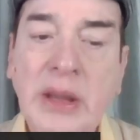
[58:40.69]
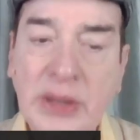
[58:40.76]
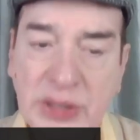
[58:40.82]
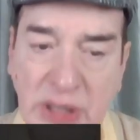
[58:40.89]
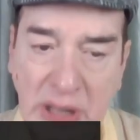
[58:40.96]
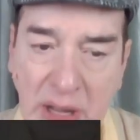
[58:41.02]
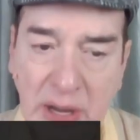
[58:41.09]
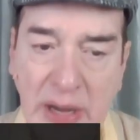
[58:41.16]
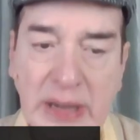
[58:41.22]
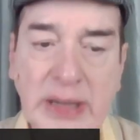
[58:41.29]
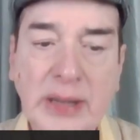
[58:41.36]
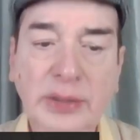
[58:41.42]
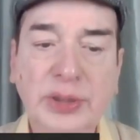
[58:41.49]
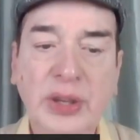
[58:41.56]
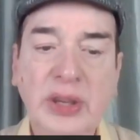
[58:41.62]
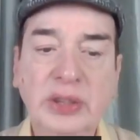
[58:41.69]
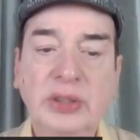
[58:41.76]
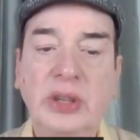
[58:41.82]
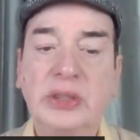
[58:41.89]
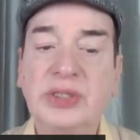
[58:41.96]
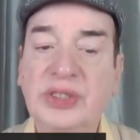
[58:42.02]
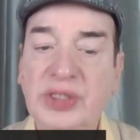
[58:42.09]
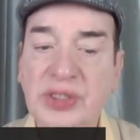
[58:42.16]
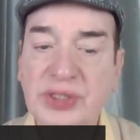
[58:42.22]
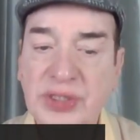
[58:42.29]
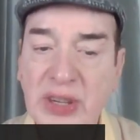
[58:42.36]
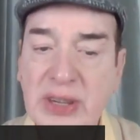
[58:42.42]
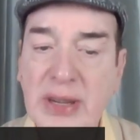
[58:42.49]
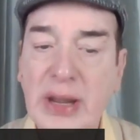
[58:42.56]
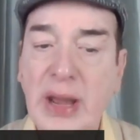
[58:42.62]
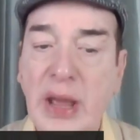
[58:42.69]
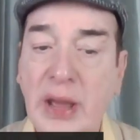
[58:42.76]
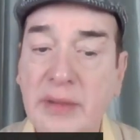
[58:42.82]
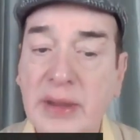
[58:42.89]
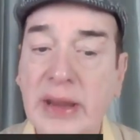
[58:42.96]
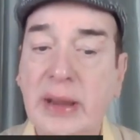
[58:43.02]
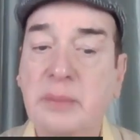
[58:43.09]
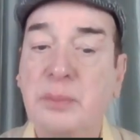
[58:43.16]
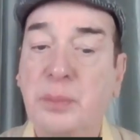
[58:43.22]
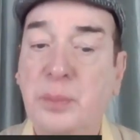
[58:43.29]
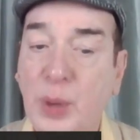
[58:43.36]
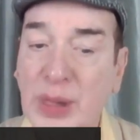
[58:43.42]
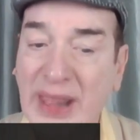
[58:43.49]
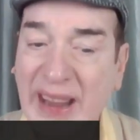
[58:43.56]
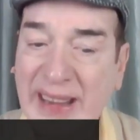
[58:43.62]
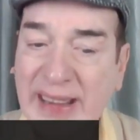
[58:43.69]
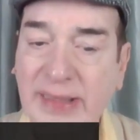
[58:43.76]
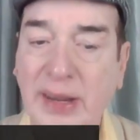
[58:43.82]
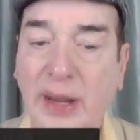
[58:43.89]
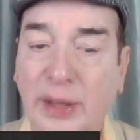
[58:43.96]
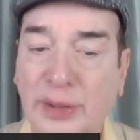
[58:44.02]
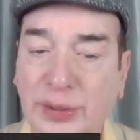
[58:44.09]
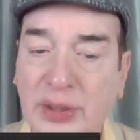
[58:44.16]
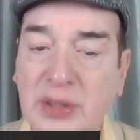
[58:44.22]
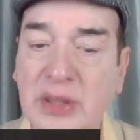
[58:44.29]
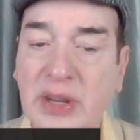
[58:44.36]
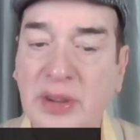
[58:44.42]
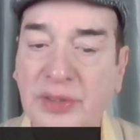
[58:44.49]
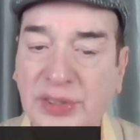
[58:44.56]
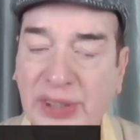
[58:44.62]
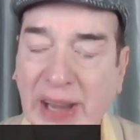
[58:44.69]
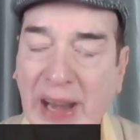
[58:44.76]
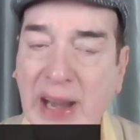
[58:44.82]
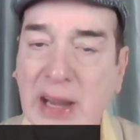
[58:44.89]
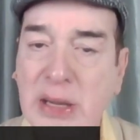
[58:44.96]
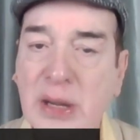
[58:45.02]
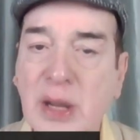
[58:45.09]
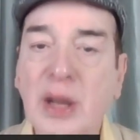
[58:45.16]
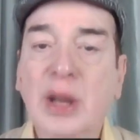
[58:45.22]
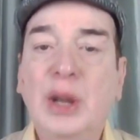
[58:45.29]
Sheila rightly says, consistently having a polite, assertive stand